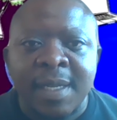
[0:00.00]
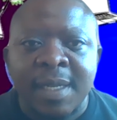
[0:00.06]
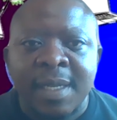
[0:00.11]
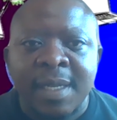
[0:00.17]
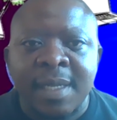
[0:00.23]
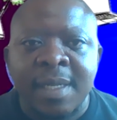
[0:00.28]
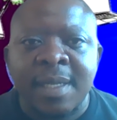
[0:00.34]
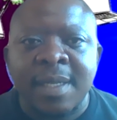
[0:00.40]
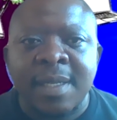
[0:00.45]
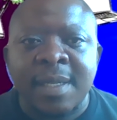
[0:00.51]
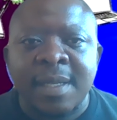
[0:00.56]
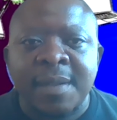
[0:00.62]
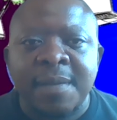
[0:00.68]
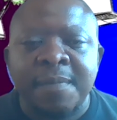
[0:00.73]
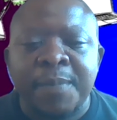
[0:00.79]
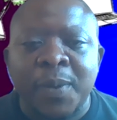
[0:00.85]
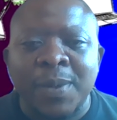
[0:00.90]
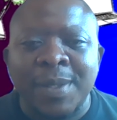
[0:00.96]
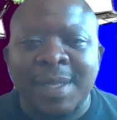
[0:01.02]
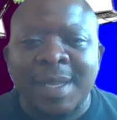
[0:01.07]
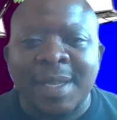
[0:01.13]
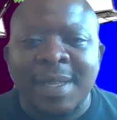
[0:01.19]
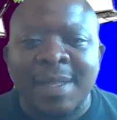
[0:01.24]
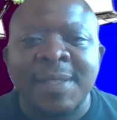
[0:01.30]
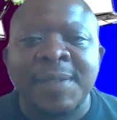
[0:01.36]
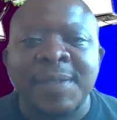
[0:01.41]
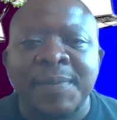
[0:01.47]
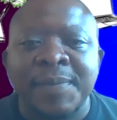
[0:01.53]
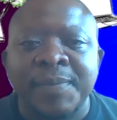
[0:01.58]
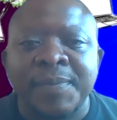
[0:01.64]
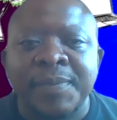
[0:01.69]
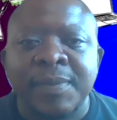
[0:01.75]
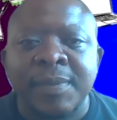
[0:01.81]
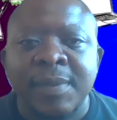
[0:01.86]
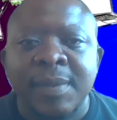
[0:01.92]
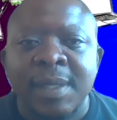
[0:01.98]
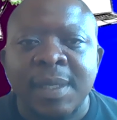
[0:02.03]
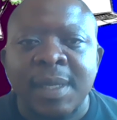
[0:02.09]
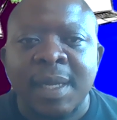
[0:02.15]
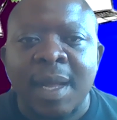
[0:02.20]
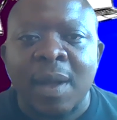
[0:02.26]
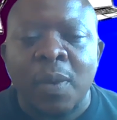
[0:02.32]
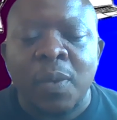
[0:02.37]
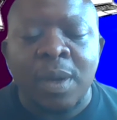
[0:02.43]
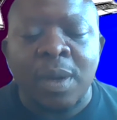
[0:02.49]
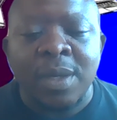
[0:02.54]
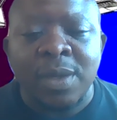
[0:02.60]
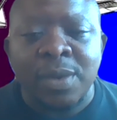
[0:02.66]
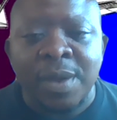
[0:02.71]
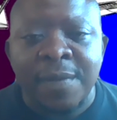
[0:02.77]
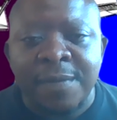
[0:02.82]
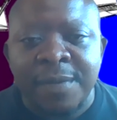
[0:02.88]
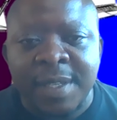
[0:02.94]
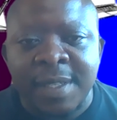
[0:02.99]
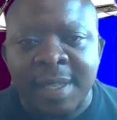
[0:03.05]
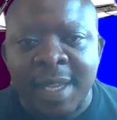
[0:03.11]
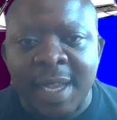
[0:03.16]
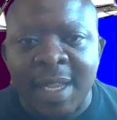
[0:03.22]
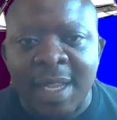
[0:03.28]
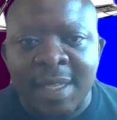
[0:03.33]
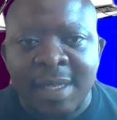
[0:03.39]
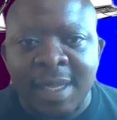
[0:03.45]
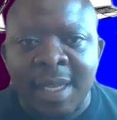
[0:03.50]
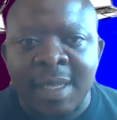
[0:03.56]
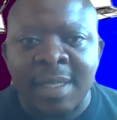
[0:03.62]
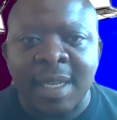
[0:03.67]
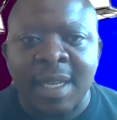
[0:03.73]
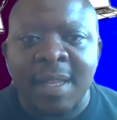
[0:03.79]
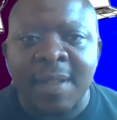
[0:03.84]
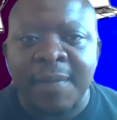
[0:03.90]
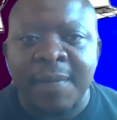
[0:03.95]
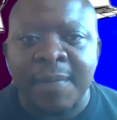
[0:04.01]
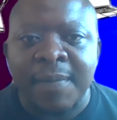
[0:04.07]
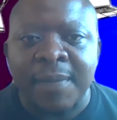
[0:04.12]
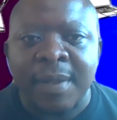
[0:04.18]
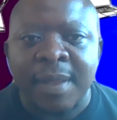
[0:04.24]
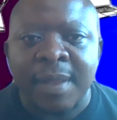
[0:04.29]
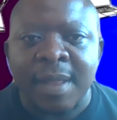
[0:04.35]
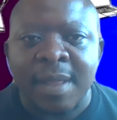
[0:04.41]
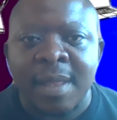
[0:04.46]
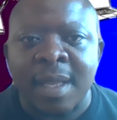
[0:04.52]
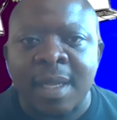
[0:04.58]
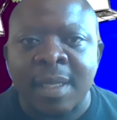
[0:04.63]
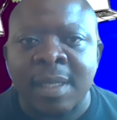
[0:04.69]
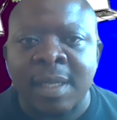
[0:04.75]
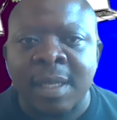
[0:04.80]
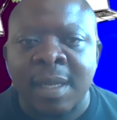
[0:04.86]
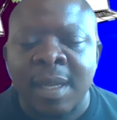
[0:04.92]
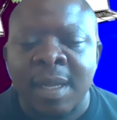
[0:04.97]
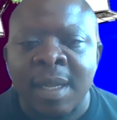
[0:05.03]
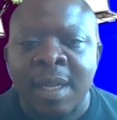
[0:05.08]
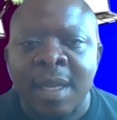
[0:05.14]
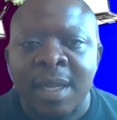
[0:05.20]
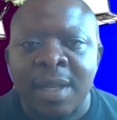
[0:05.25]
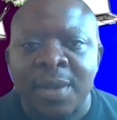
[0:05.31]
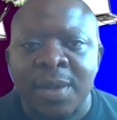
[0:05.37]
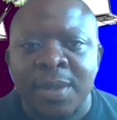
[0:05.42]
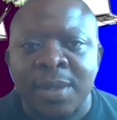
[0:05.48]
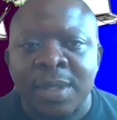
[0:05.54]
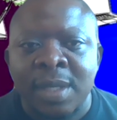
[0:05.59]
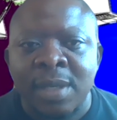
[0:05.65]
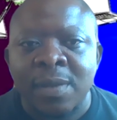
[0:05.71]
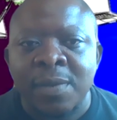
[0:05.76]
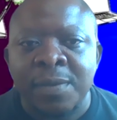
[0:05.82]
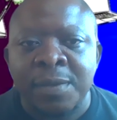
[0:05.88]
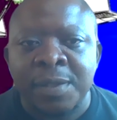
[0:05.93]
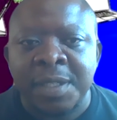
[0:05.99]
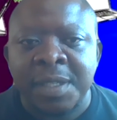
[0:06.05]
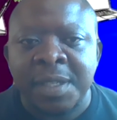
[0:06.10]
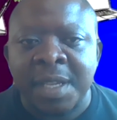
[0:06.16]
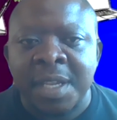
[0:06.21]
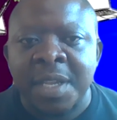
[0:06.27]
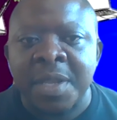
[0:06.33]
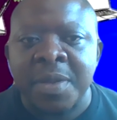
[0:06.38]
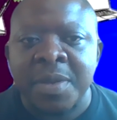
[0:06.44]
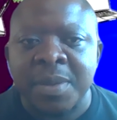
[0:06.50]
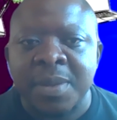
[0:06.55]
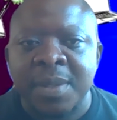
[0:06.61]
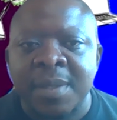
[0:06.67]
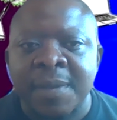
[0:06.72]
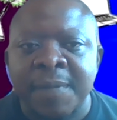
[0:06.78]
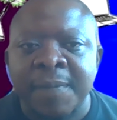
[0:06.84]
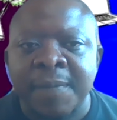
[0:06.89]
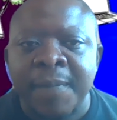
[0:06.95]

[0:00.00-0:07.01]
It is important, I would want to emphasize actually, that your soft skills